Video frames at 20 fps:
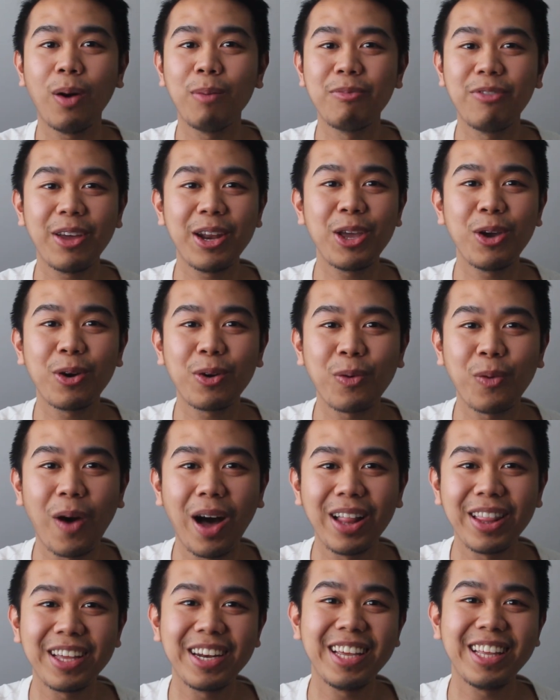video
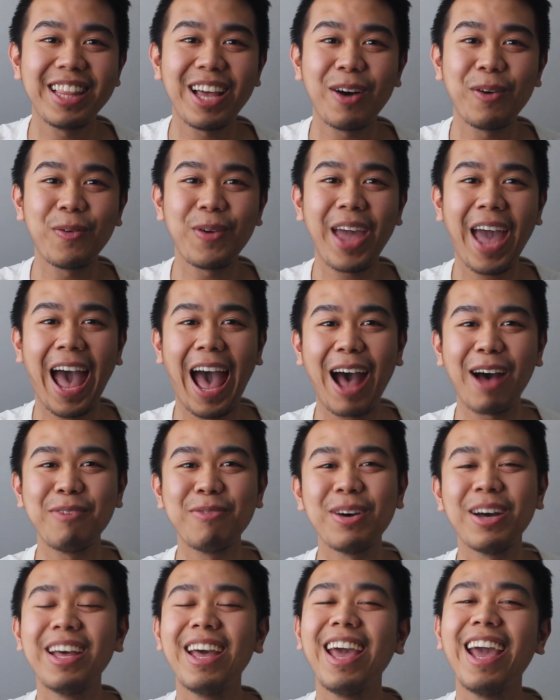quality that we
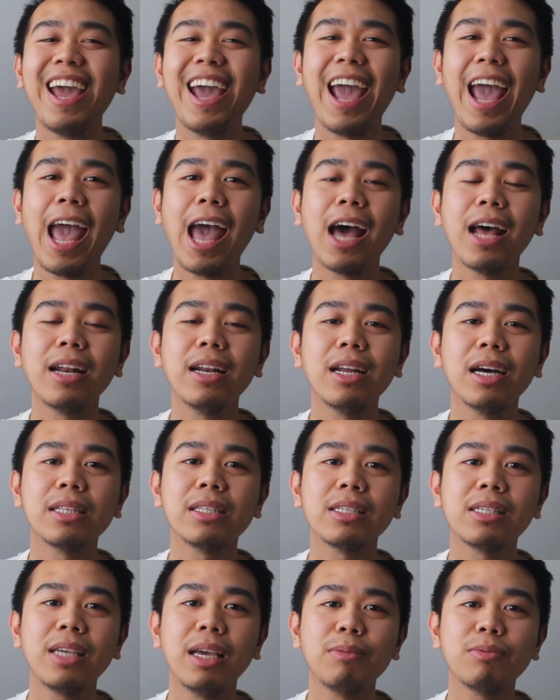have. And
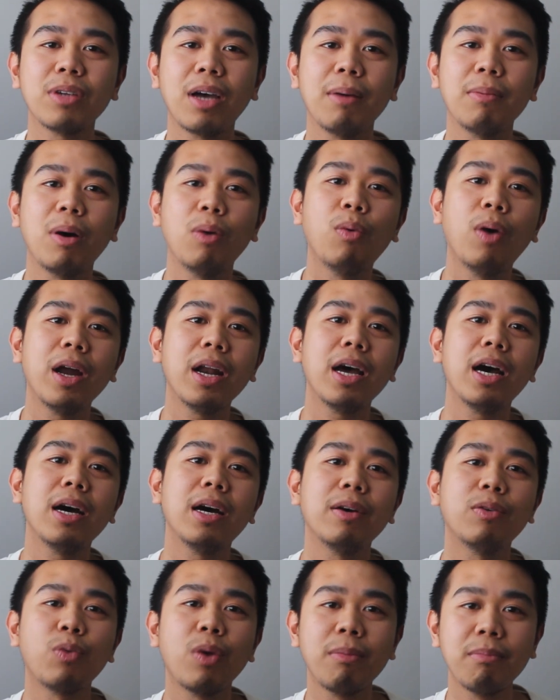at the same time, I want
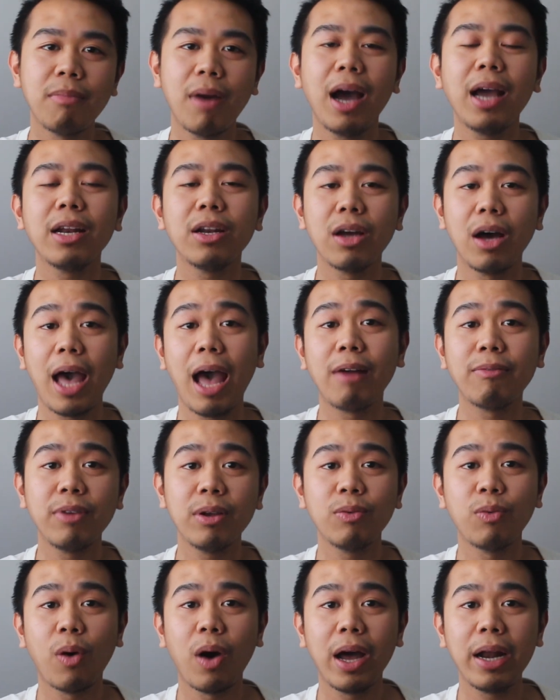to remind
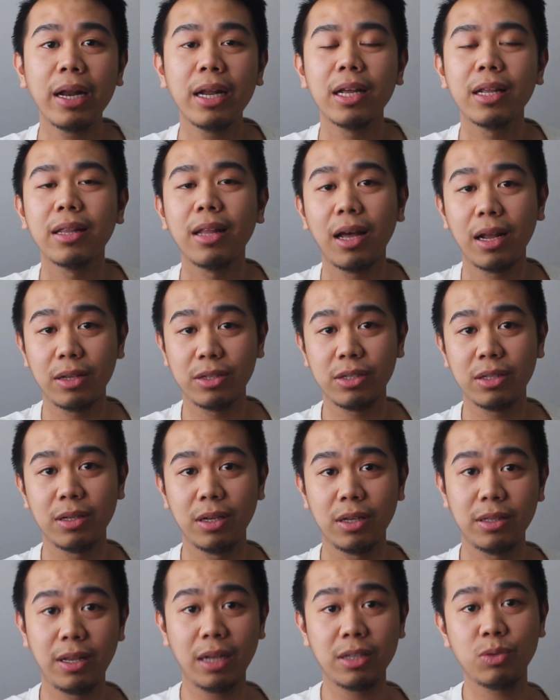everyone
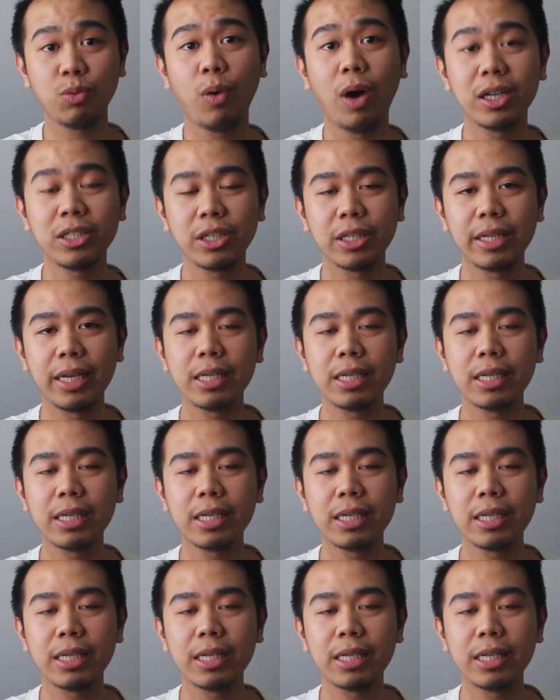that's watching